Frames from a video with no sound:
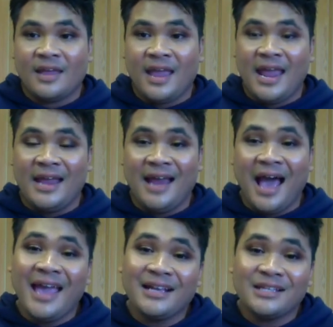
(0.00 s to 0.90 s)
and
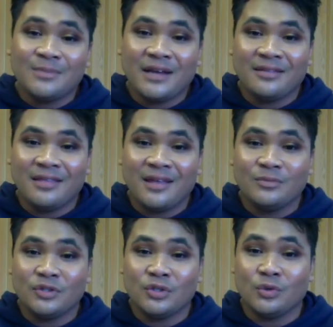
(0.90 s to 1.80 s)
I expect them
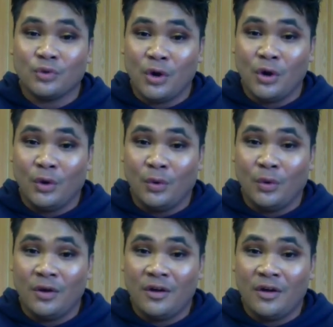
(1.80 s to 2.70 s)
to grow
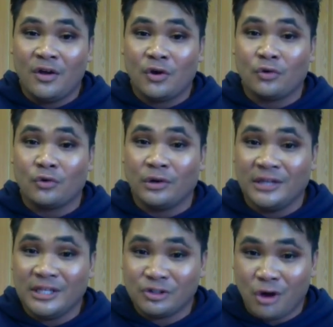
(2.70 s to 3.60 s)

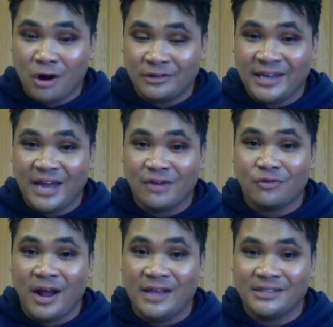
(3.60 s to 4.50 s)
really strongly and
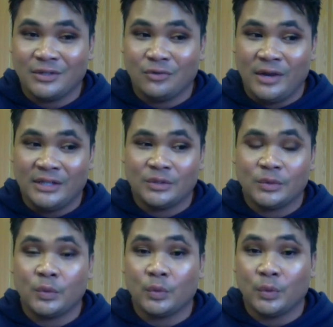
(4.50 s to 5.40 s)
rise in the ranks
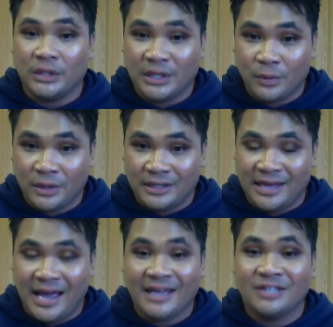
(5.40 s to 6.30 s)
really quickly.
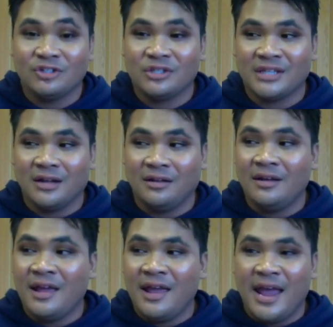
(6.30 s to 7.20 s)
I can just tell
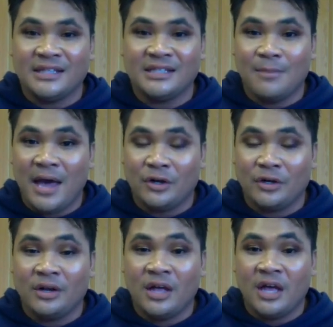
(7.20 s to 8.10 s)
it's a
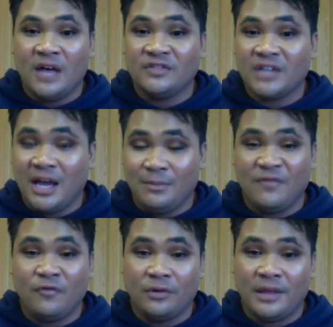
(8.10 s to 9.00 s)
matter of time
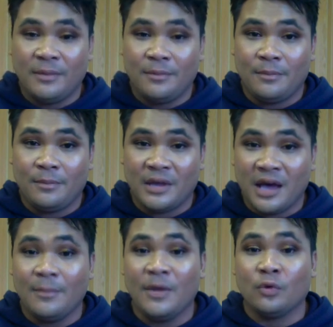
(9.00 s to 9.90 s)
before they
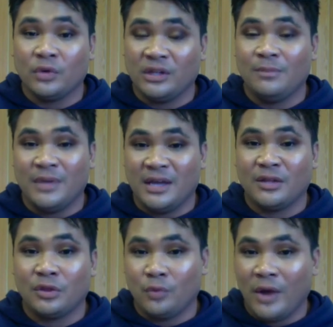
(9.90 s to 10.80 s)
become a really big
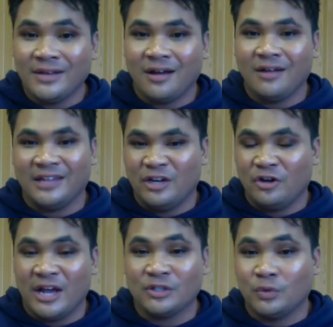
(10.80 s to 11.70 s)
threat on the
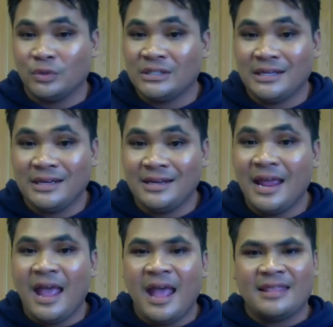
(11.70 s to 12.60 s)
international scene.
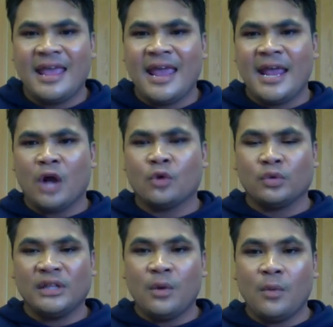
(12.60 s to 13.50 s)
They are
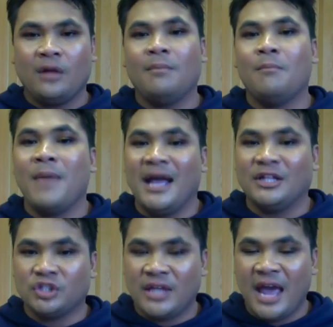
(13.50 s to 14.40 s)
really well
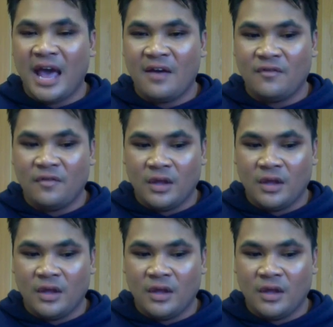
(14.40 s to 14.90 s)
matched. They have,